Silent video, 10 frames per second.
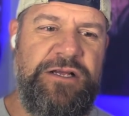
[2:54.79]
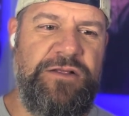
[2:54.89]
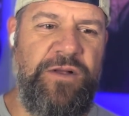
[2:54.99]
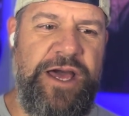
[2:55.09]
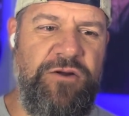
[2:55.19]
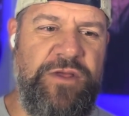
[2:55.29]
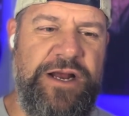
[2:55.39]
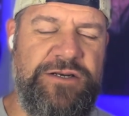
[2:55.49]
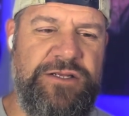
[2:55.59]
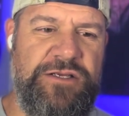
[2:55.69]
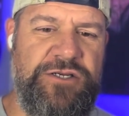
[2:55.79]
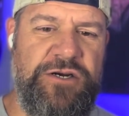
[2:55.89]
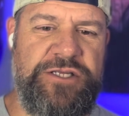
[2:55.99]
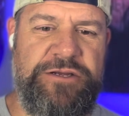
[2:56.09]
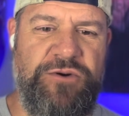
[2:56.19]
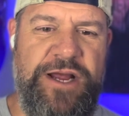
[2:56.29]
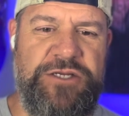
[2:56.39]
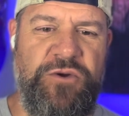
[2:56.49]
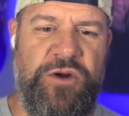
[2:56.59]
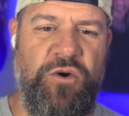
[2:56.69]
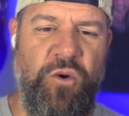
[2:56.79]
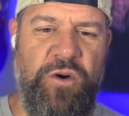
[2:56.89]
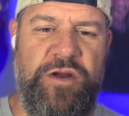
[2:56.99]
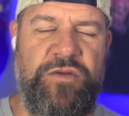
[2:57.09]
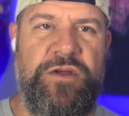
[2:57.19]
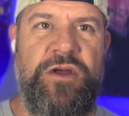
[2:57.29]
letter there to the church that he's writing to in Corinth.